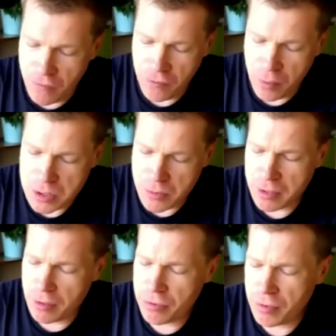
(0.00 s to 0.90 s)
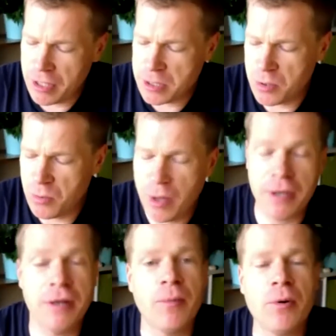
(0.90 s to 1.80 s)
you were doing the 3-2-1
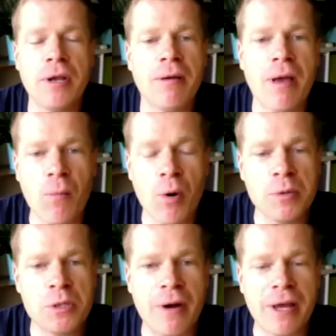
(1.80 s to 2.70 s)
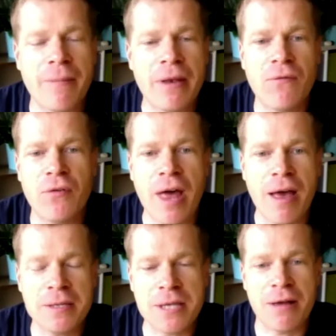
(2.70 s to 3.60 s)
in the morning, what would you recommend for that?
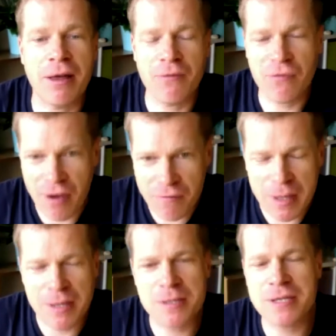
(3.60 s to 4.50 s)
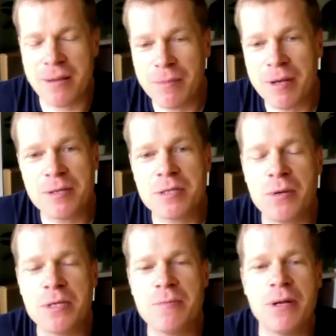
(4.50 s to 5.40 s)
Is that like 5 minutes, 10 minutes,
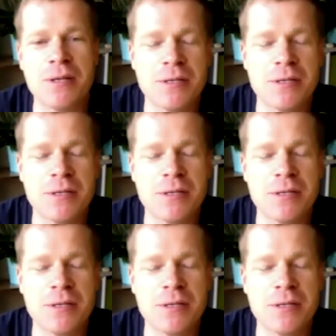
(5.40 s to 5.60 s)
20 minutes?